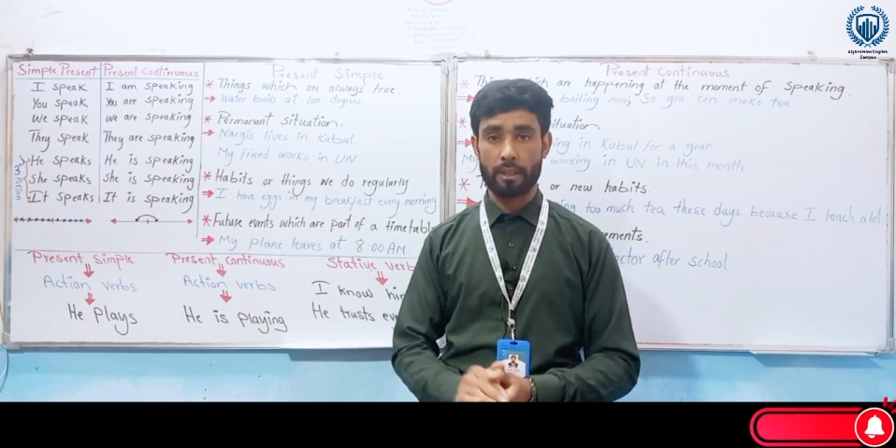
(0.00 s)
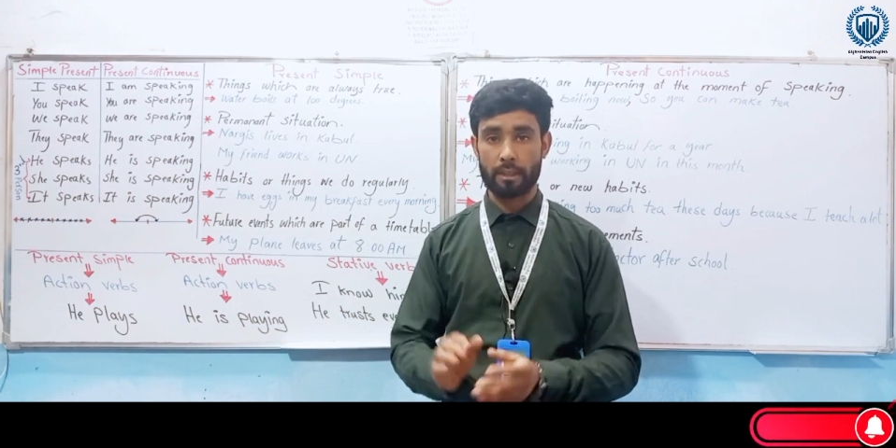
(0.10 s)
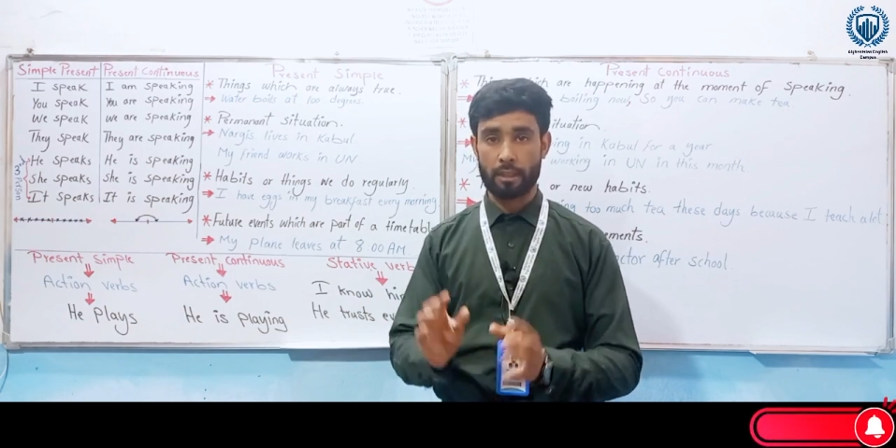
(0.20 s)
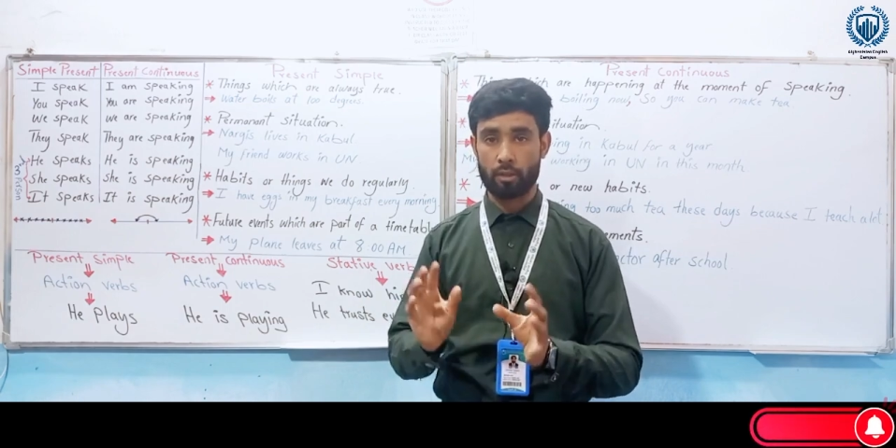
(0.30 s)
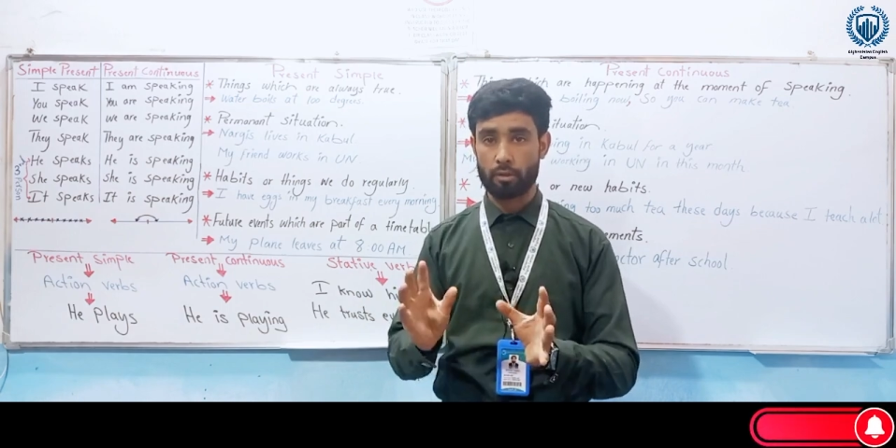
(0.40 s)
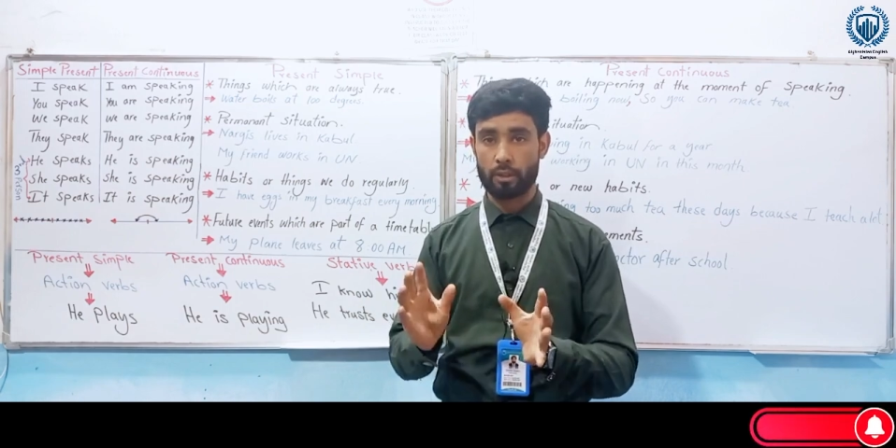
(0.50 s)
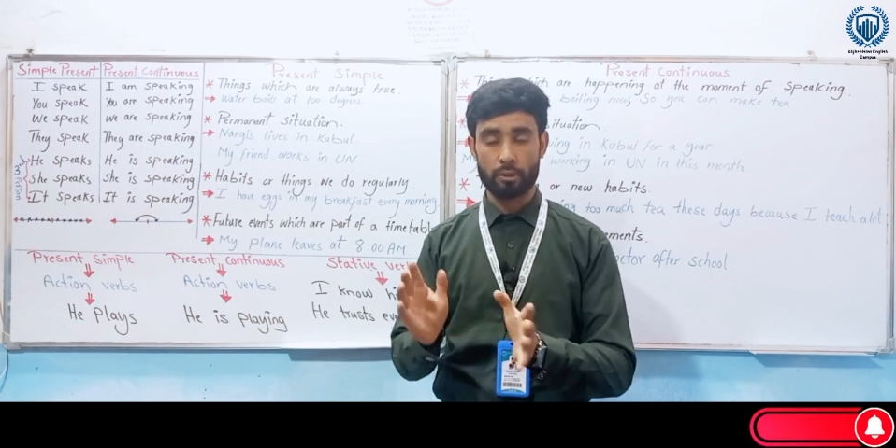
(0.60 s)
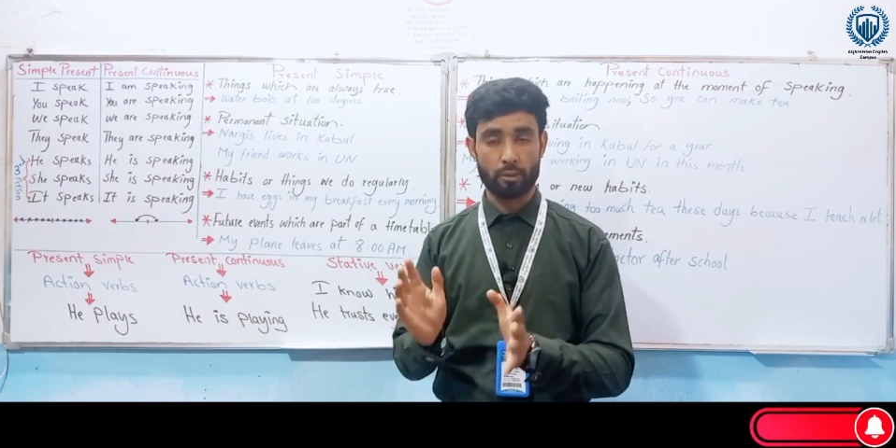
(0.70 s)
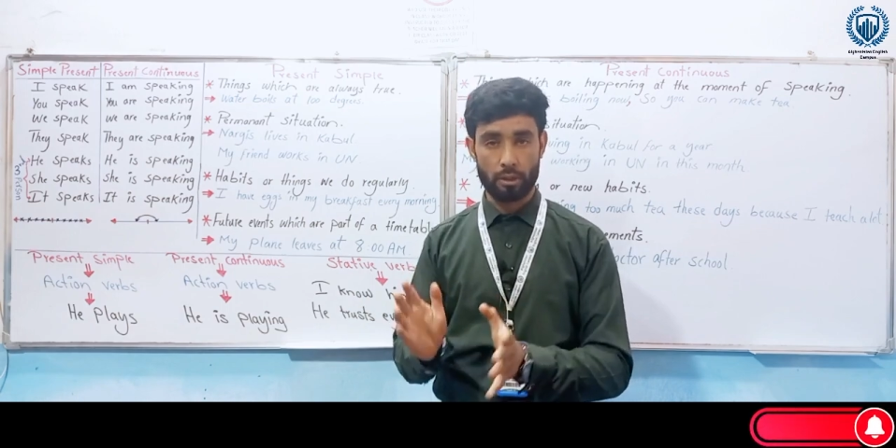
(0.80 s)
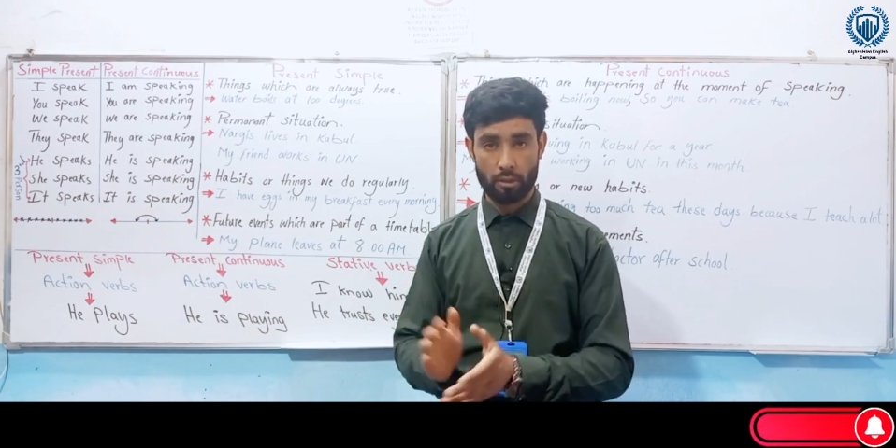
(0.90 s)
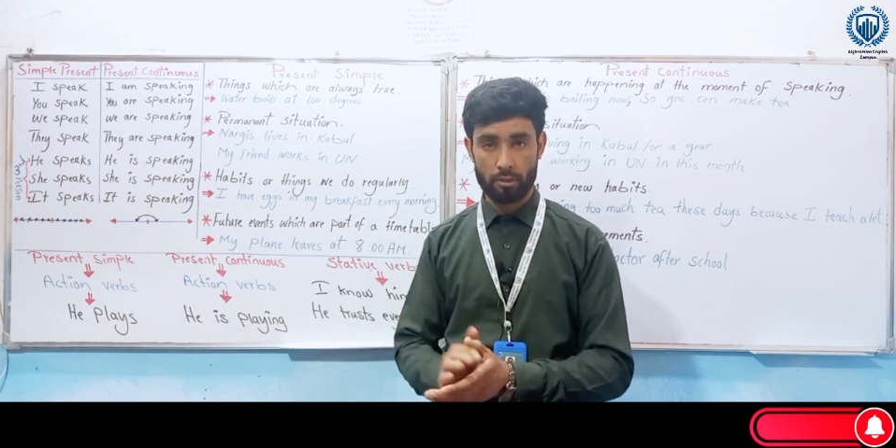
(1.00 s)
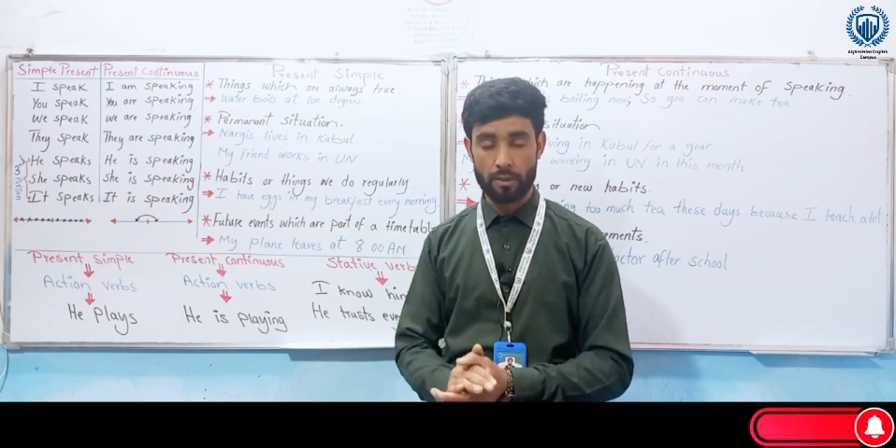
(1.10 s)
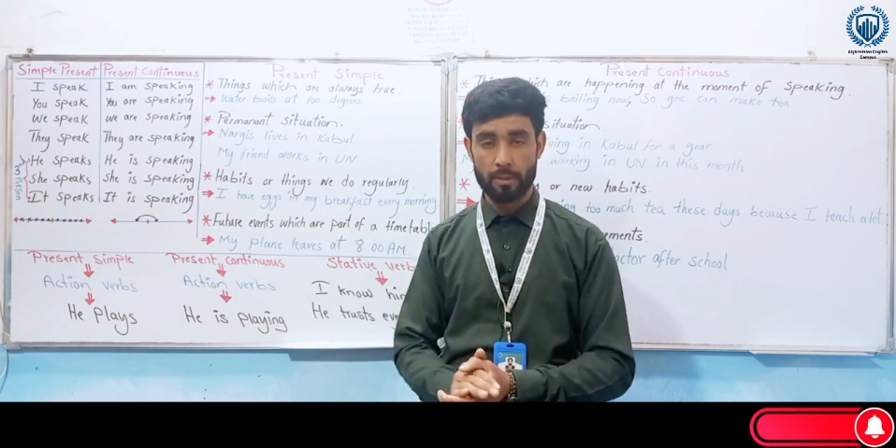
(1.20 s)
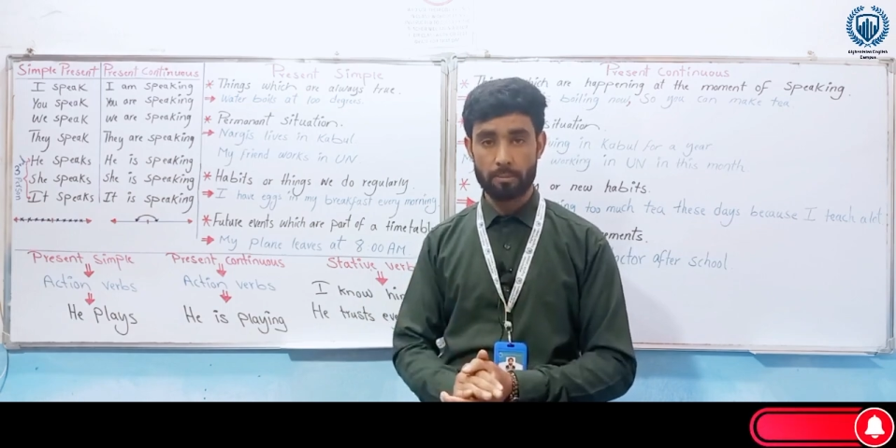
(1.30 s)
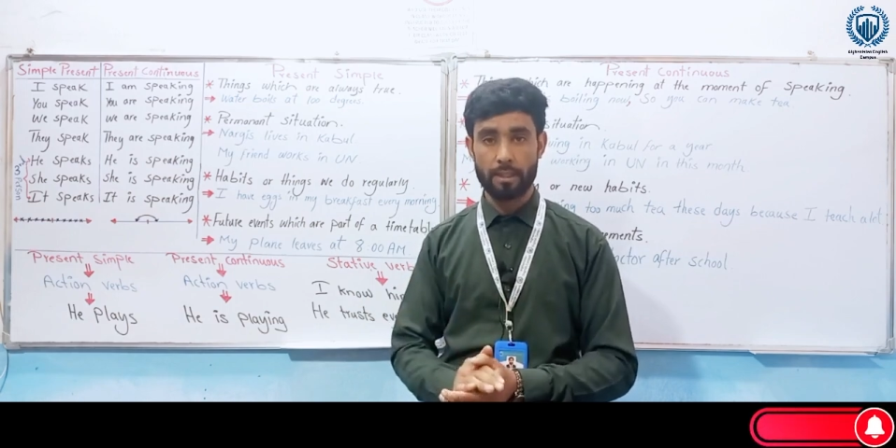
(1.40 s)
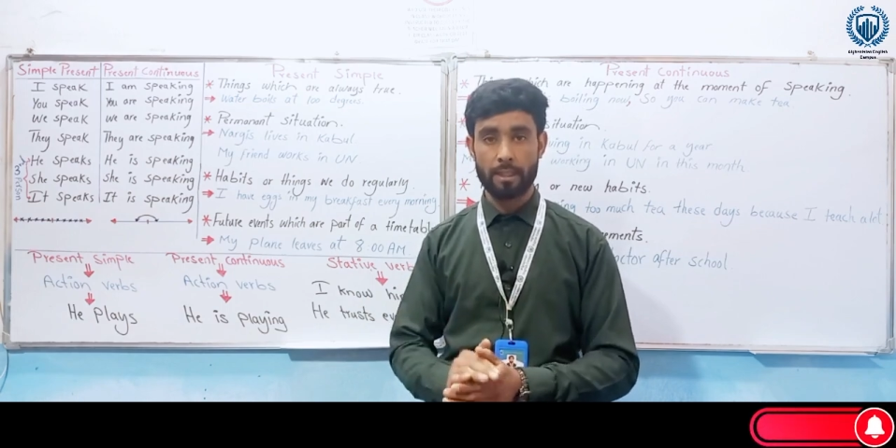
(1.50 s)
according to the concept,